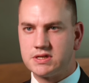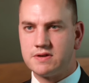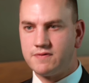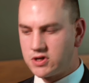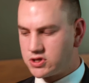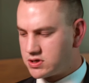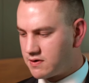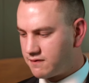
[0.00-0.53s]

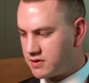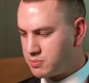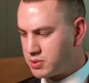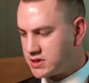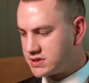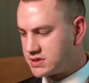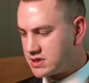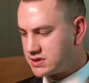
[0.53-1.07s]
division of the
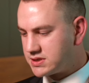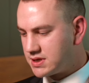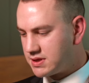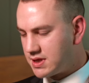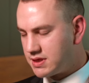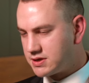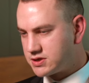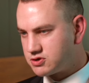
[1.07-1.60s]
business and
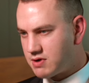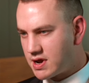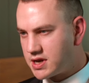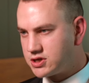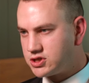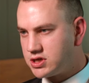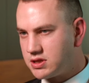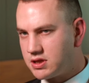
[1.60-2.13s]
then the
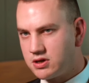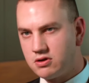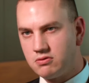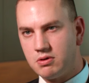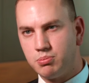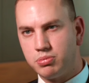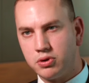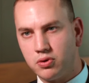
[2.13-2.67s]
strategy that you
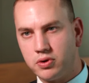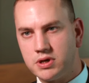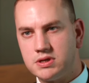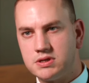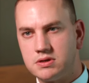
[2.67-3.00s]
employed